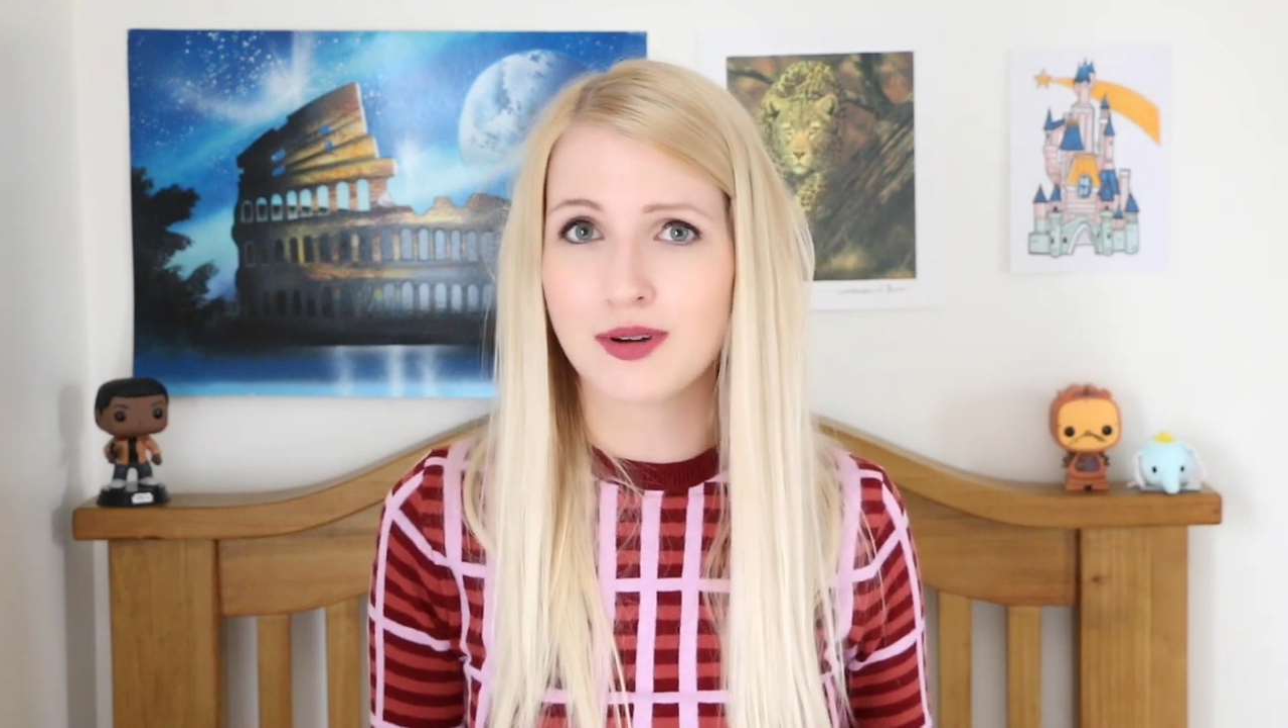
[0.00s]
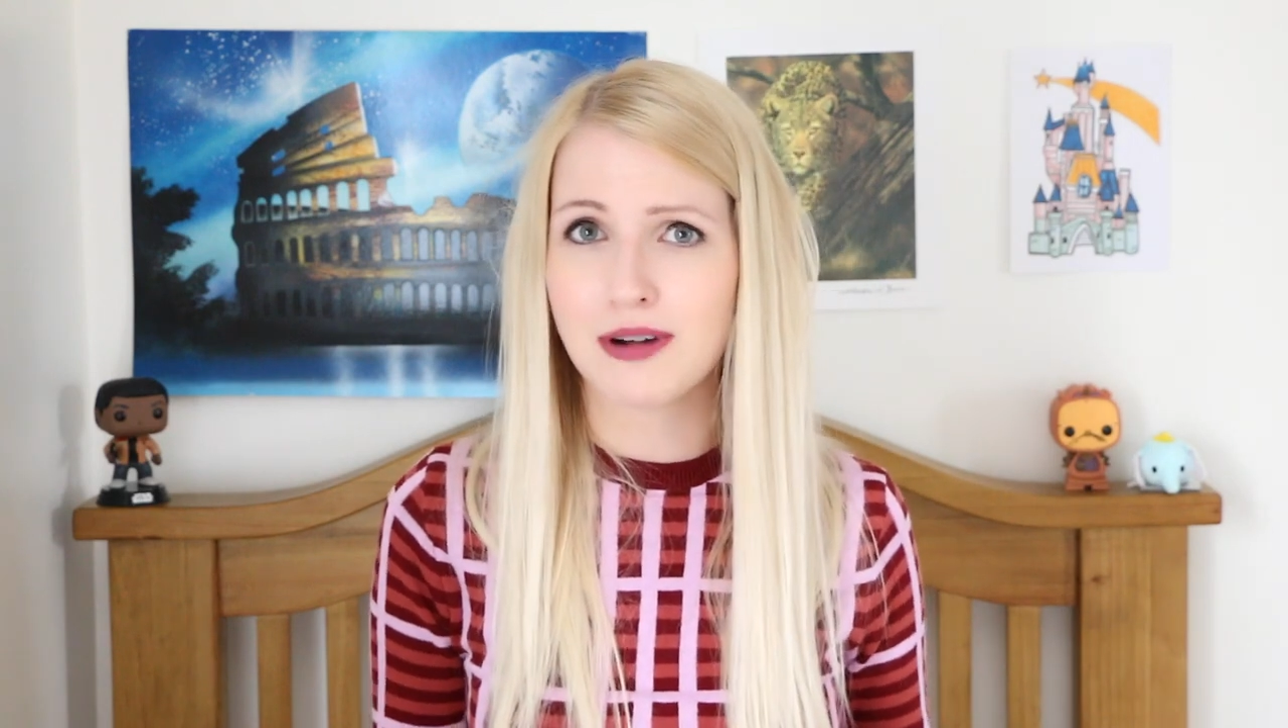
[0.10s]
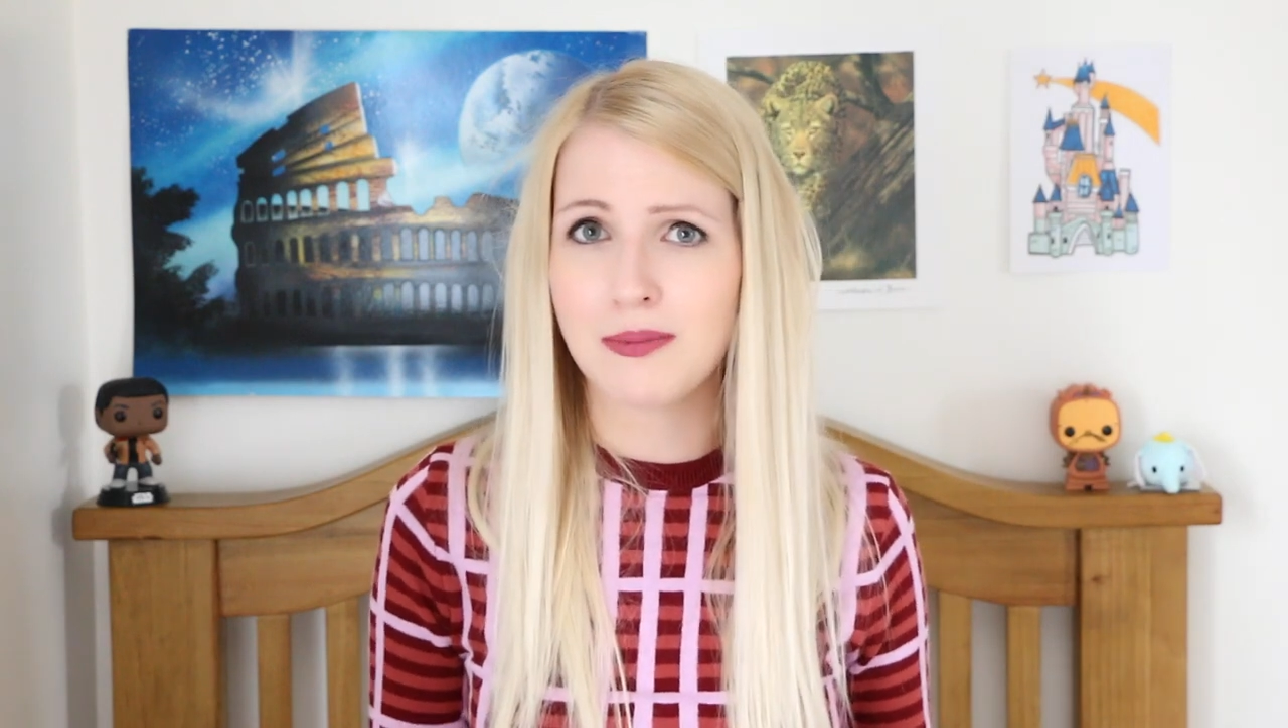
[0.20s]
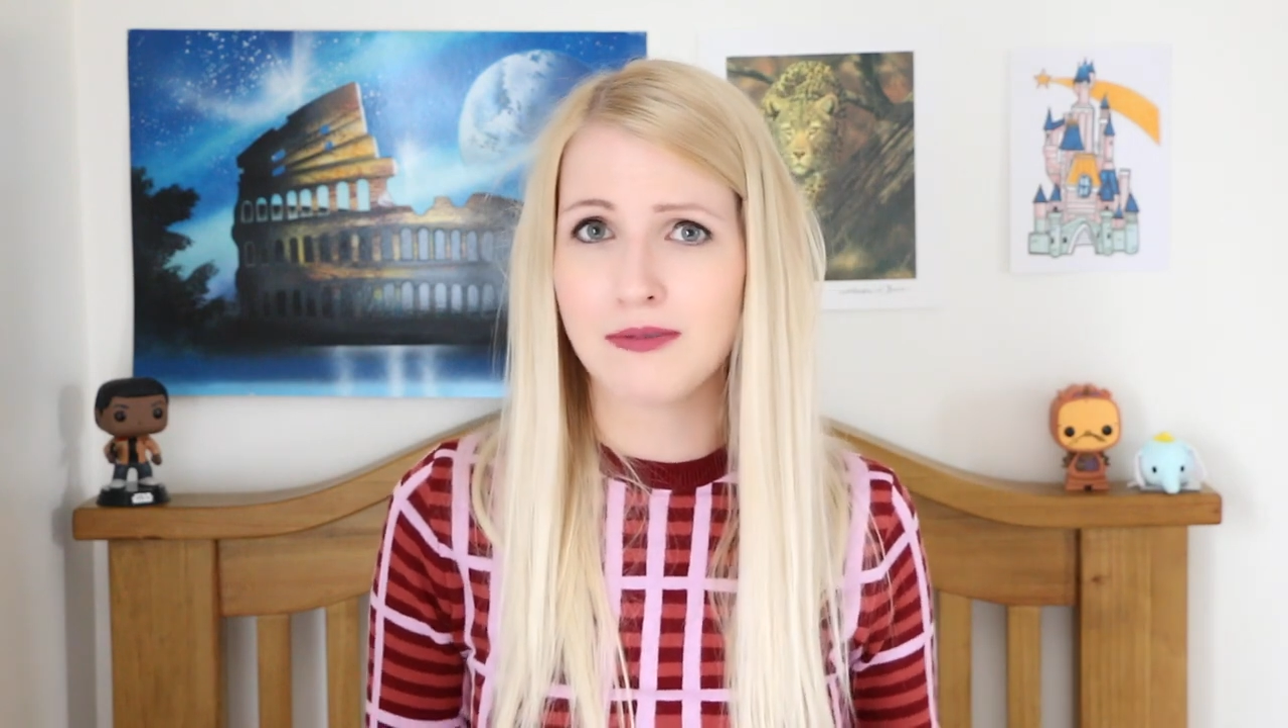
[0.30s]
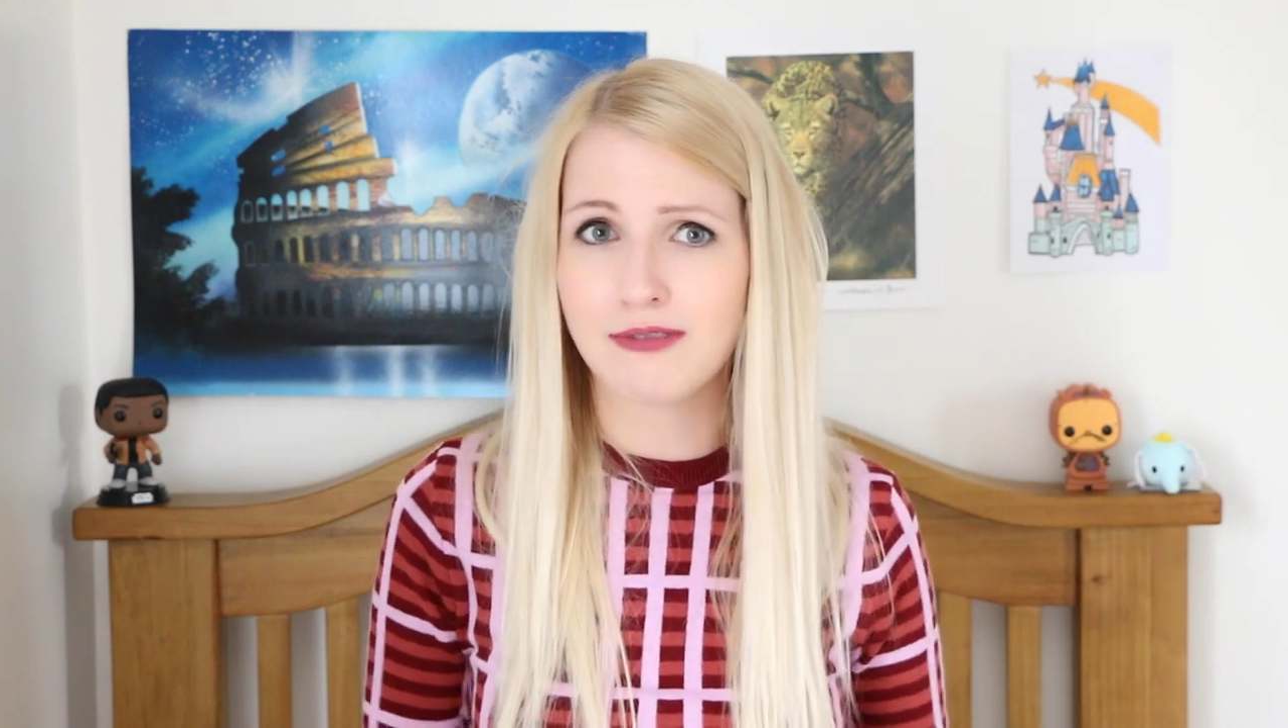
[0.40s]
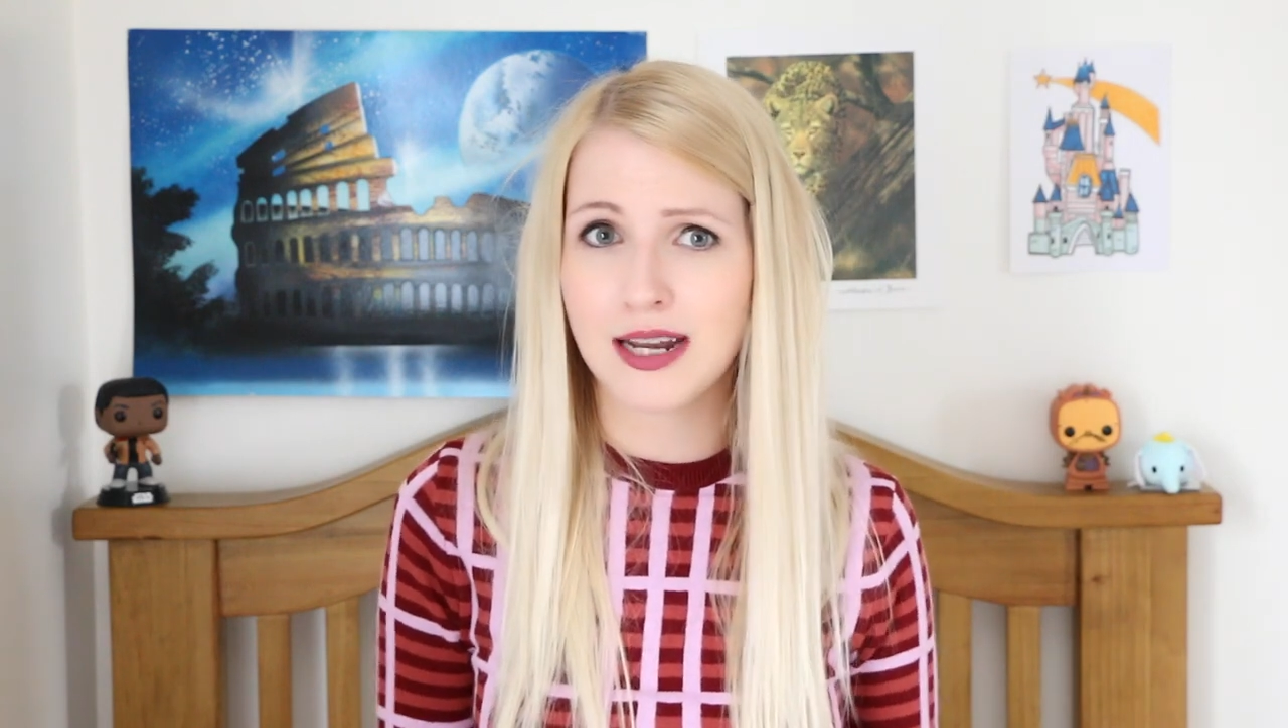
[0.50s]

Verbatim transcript: to wrap up